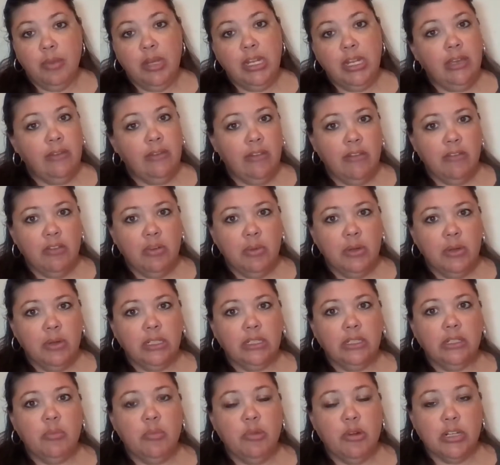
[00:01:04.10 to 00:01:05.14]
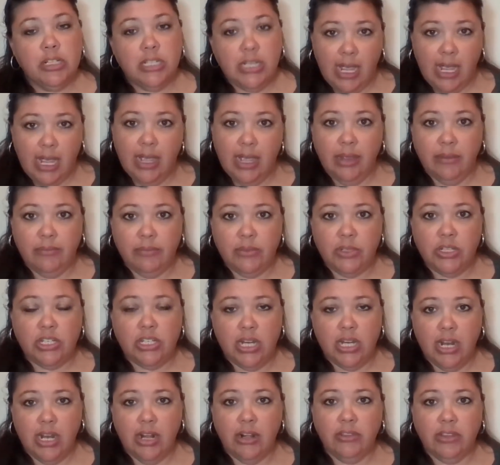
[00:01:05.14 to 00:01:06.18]
going to give everyone a little more time to
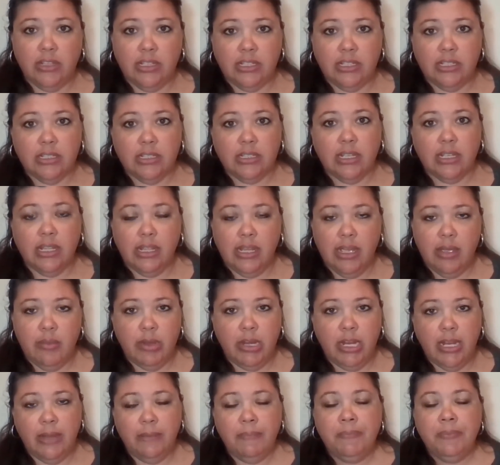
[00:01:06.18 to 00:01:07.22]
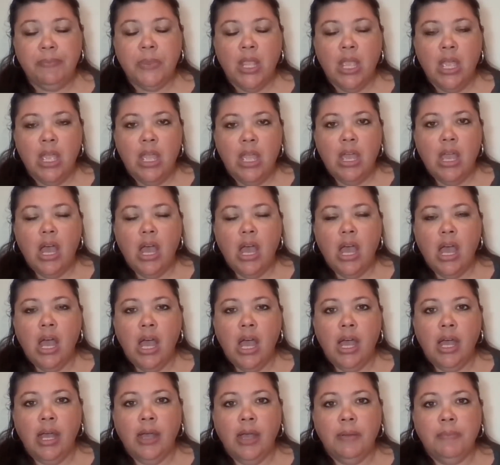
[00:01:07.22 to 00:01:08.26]
share this calamity,
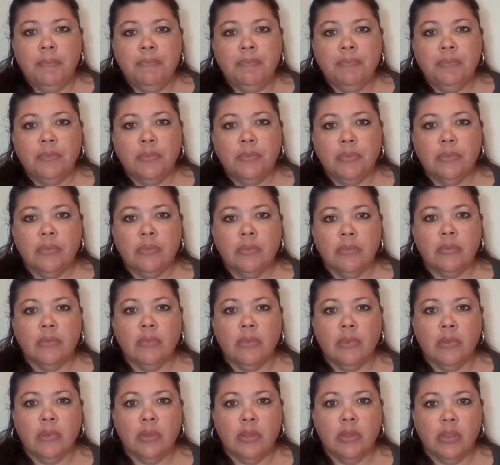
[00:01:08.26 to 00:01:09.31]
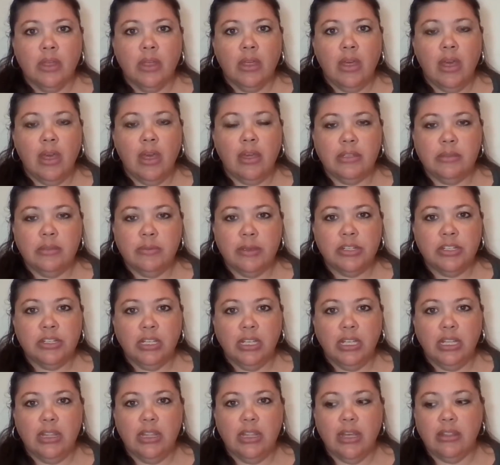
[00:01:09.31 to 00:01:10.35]
um, uh,
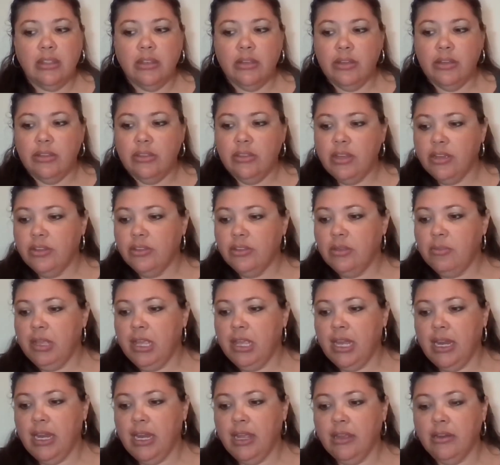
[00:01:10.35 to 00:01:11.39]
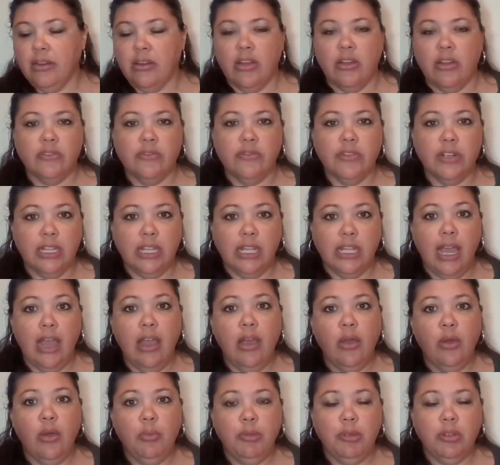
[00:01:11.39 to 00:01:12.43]
especially that they're, they're at the beginning. No, really, I
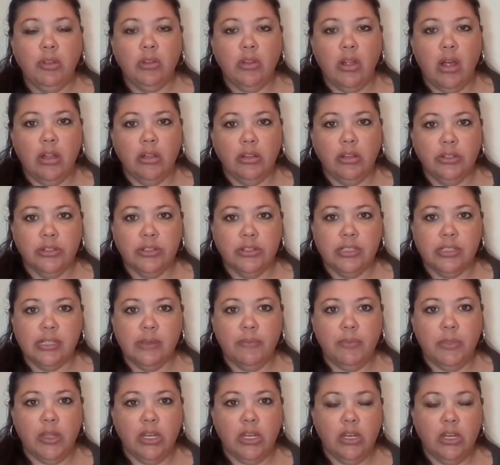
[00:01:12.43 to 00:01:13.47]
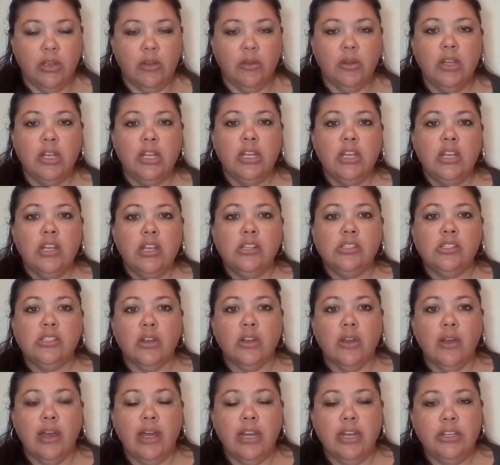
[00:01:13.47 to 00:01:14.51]
hope you'll all learn something new. So
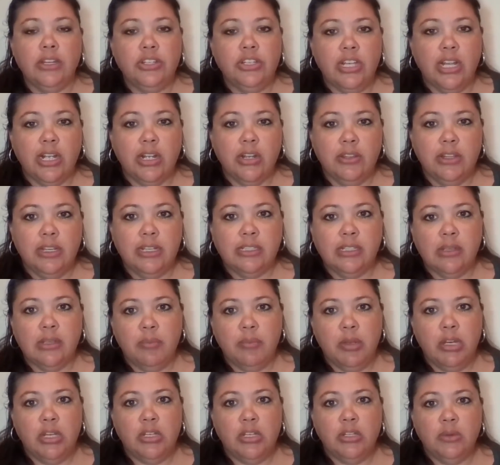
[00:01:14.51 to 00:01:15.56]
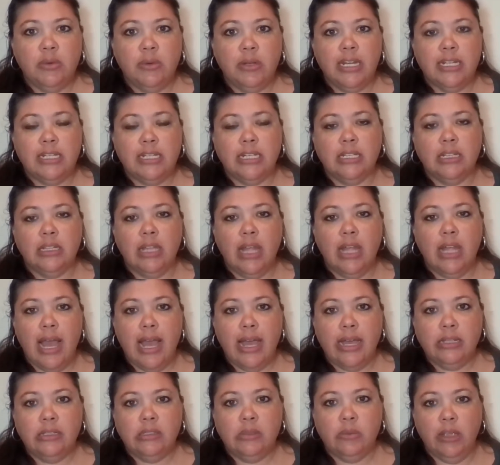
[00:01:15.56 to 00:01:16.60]
go ahead and share this. I'm going to do what I did
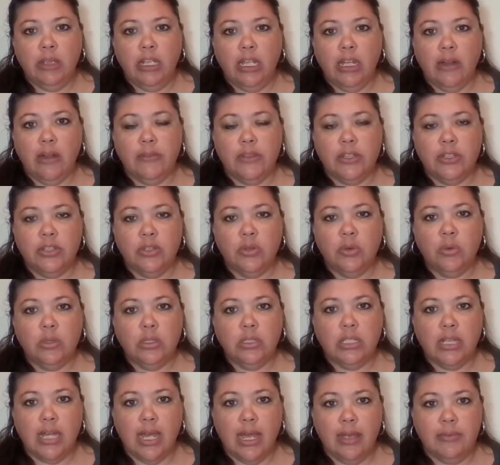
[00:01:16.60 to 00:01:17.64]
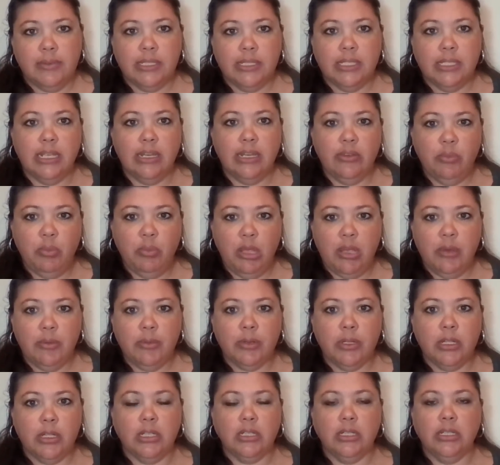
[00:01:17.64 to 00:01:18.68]
last week on the tool time give
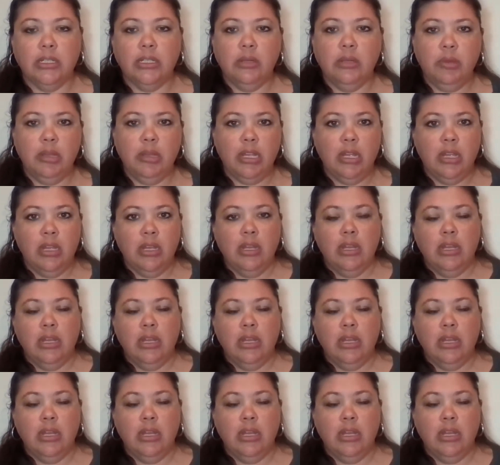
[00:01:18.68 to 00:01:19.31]
people a little bit